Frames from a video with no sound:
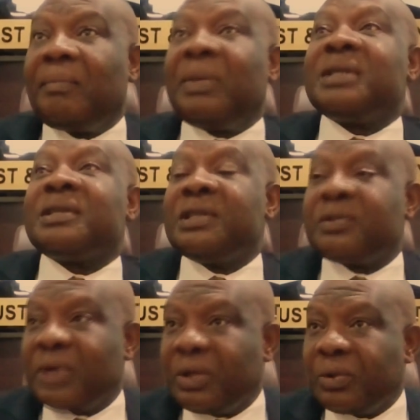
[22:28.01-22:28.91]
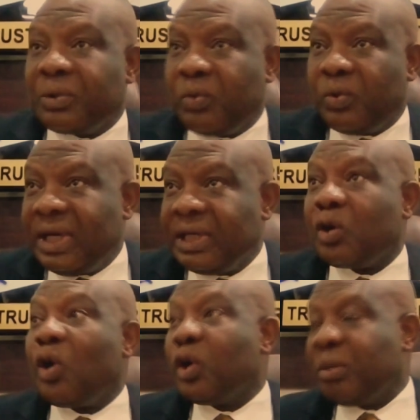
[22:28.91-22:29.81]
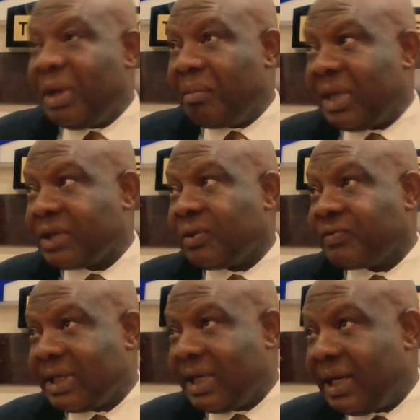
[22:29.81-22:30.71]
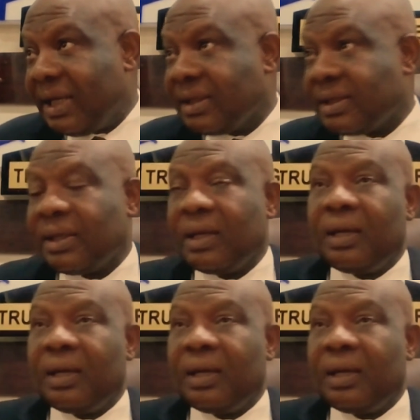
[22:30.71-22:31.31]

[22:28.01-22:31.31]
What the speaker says: but it regulates all the members of CIS.